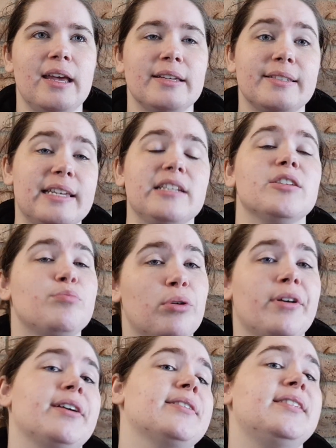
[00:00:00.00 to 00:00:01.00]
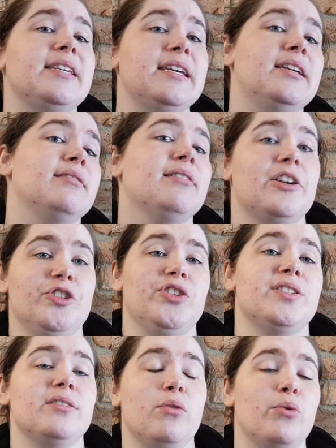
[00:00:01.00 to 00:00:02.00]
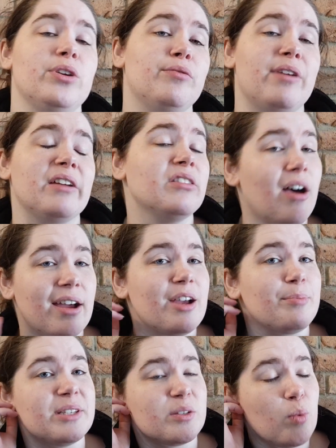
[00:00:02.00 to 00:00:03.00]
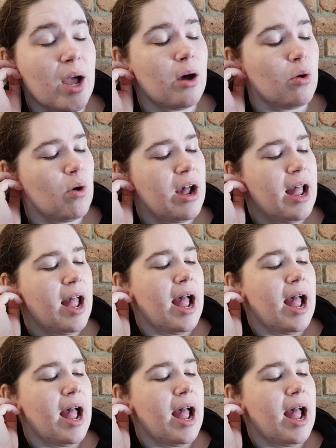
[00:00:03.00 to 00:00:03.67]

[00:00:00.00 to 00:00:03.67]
scented products in Lush's all year round lineup as well.